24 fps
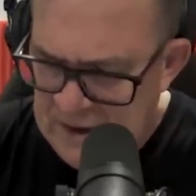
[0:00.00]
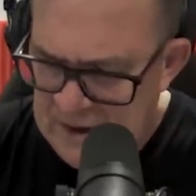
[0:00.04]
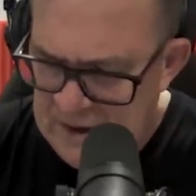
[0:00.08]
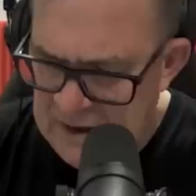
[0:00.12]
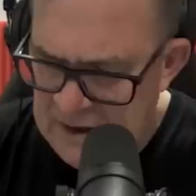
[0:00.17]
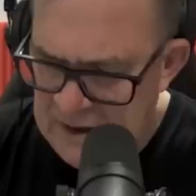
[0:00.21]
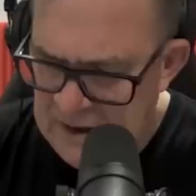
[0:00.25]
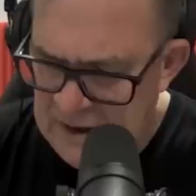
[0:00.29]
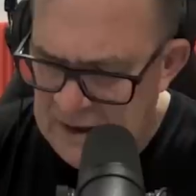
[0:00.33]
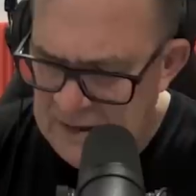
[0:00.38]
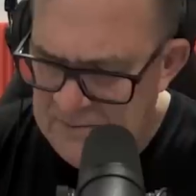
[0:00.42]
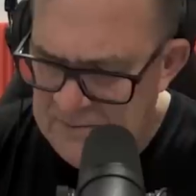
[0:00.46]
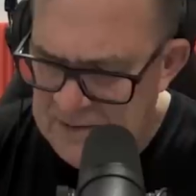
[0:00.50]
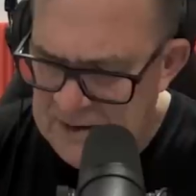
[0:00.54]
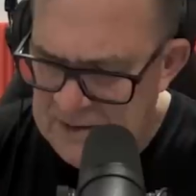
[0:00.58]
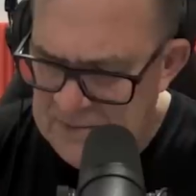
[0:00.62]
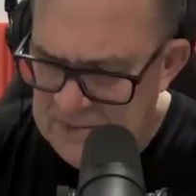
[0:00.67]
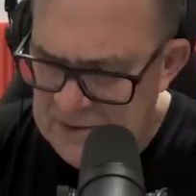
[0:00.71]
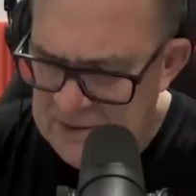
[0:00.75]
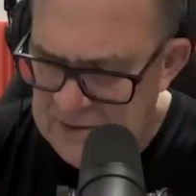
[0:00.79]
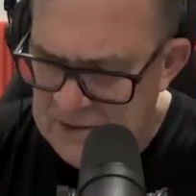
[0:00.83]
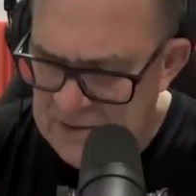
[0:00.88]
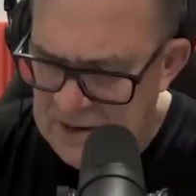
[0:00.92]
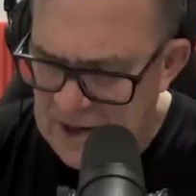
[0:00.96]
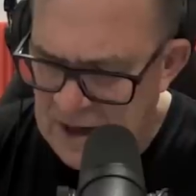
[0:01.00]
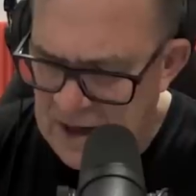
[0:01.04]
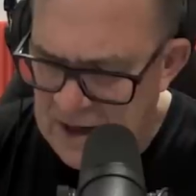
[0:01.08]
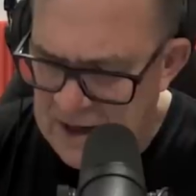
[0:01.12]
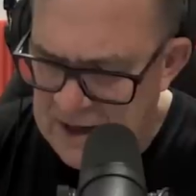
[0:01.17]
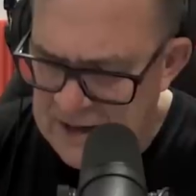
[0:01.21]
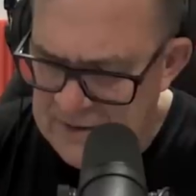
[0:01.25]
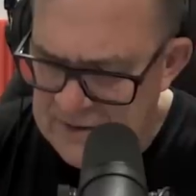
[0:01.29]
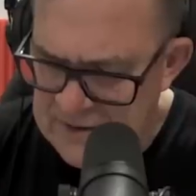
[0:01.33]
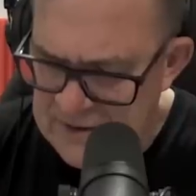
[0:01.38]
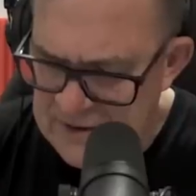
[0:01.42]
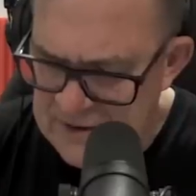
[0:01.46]
Uh, and people who
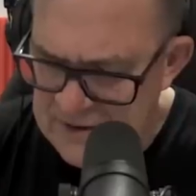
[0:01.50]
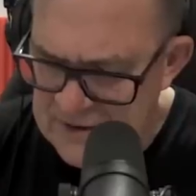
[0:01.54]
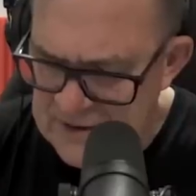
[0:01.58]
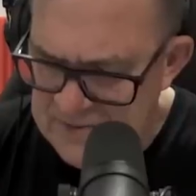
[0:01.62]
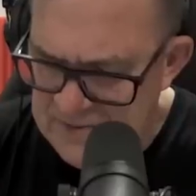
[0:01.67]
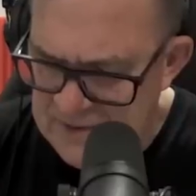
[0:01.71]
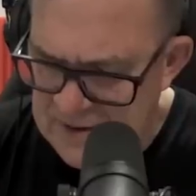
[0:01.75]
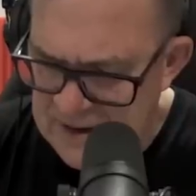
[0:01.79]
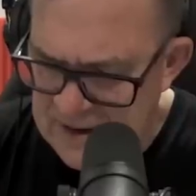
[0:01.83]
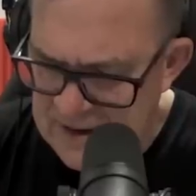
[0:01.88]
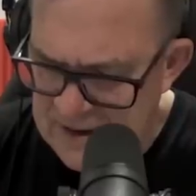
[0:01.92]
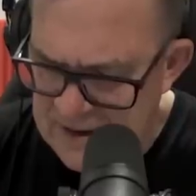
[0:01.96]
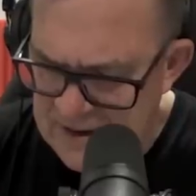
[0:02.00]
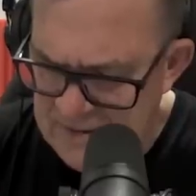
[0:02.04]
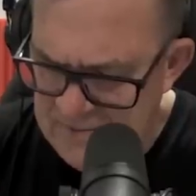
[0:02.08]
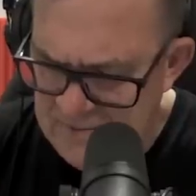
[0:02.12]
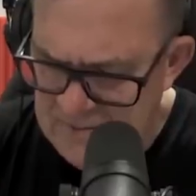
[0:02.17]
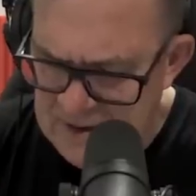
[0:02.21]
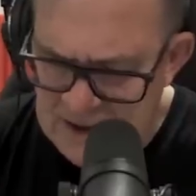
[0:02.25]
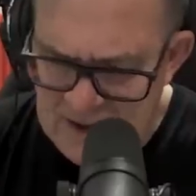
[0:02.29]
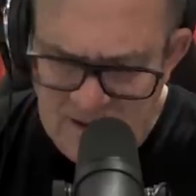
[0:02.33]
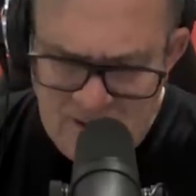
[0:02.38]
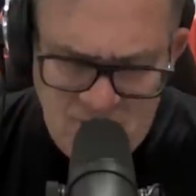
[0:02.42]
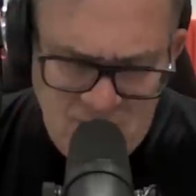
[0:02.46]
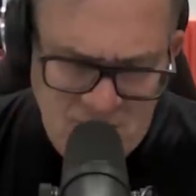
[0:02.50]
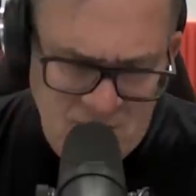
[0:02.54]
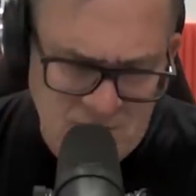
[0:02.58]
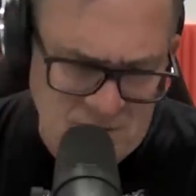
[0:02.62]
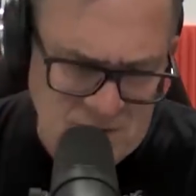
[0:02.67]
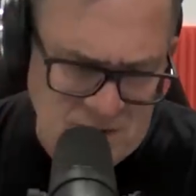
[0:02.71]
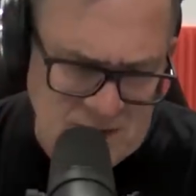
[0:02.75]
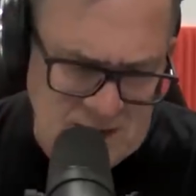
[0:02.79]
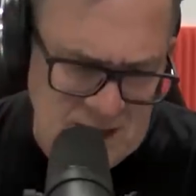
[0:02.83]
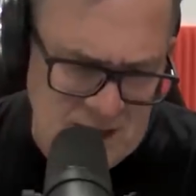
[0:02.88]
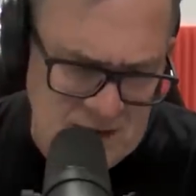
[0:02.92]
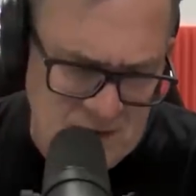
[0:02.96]
lie in the news media
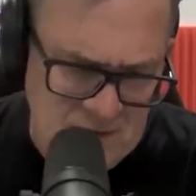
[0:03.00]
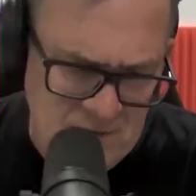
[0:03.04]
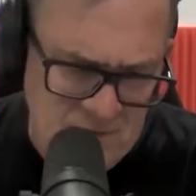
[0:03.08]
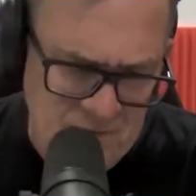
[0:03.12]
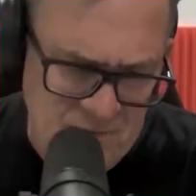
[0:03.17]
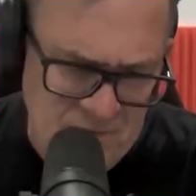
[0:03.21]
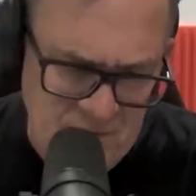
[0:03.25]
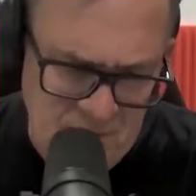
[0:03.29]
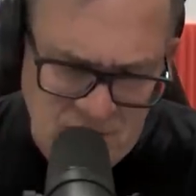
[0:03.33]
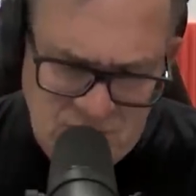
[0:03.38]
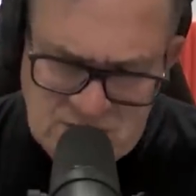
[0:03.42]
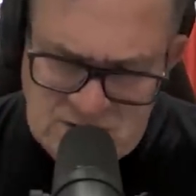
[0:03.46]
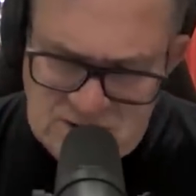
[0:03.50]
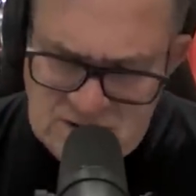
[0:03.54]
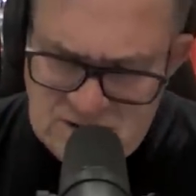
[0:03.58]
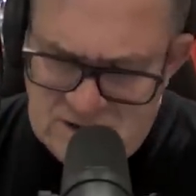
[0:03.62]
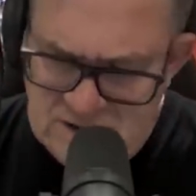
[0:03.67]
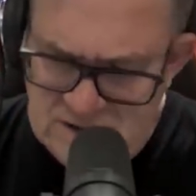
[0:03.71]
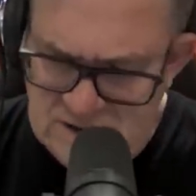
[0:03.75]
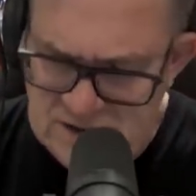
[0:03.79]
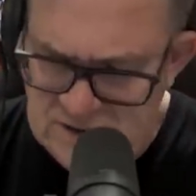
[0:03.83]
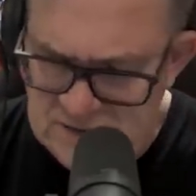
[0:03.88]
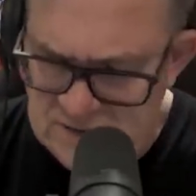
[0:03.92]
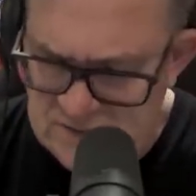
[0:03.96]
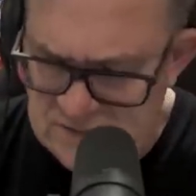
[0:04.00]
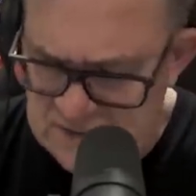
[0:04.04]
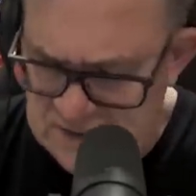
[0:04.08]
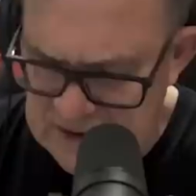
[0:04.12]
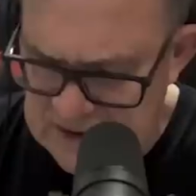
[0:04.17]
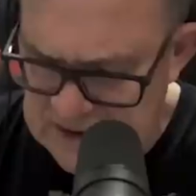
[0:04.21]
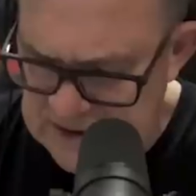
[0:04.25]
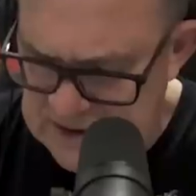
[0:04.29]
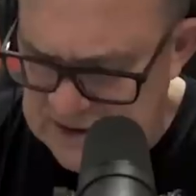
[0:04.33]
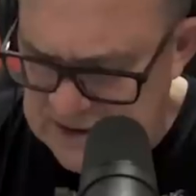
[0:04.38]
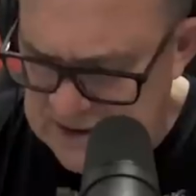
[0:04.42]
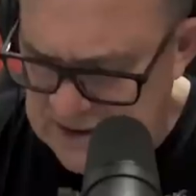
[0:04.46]
or tell false
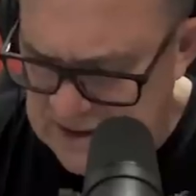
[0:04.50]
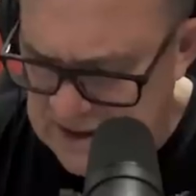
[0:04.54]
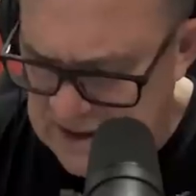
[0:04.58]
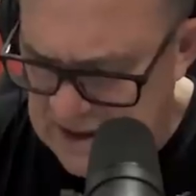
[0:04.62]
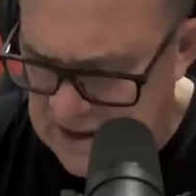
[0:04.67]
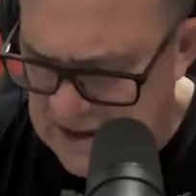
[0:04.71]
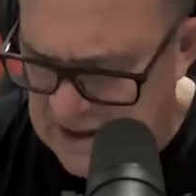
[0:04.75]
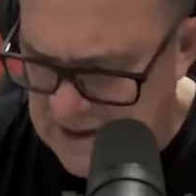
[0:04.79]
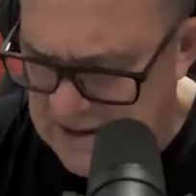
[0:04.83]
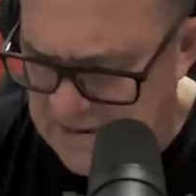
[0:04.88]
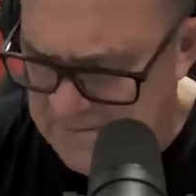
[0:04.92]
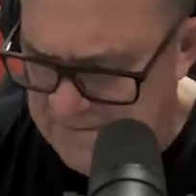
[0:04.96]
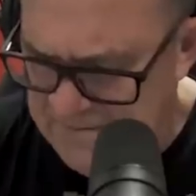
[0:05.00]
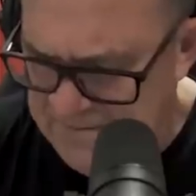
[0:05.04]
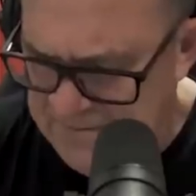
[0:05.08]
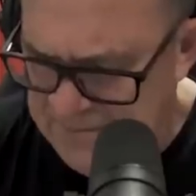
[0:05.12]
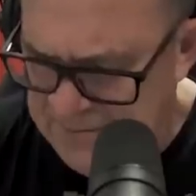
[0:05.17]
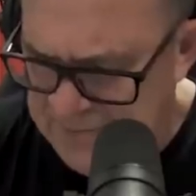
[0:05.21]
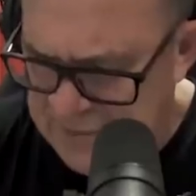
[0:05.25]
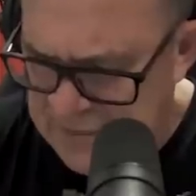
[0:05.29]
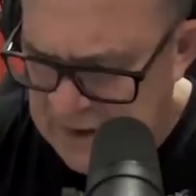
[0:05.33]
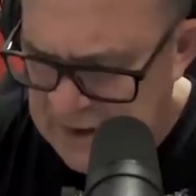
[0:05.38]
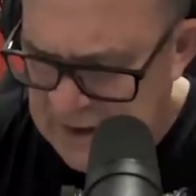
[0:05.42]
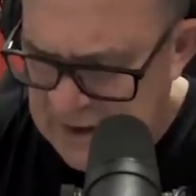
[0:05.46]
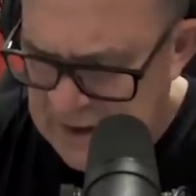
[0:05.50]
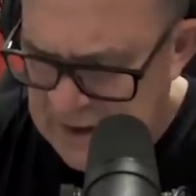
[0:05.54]
stories. Um,